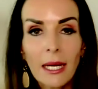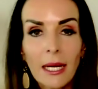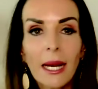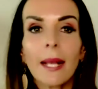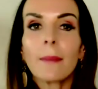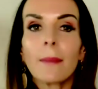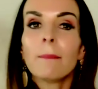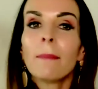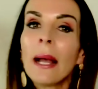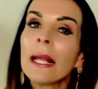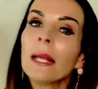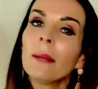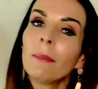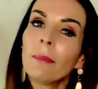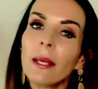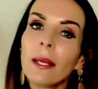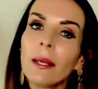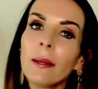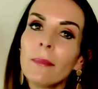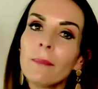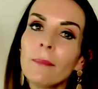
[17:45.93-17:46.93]
Like
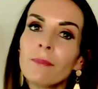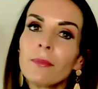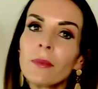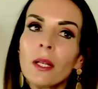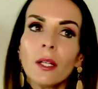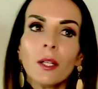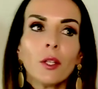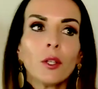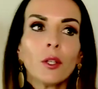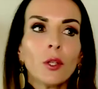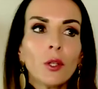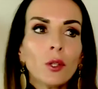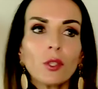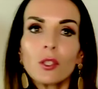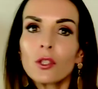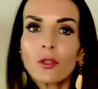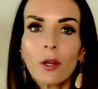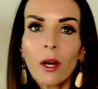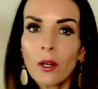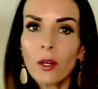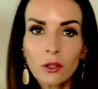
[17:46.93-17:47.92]
maybe
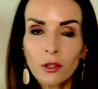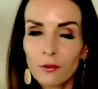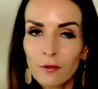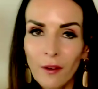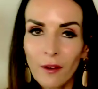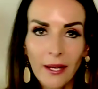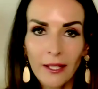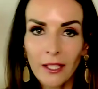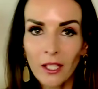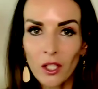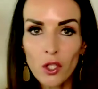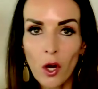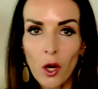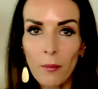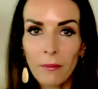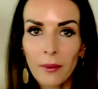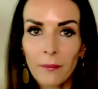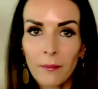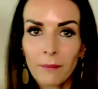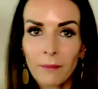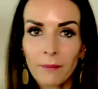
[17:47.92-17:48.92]
you struggled to find a
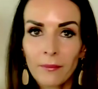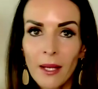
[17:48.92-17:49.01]
job.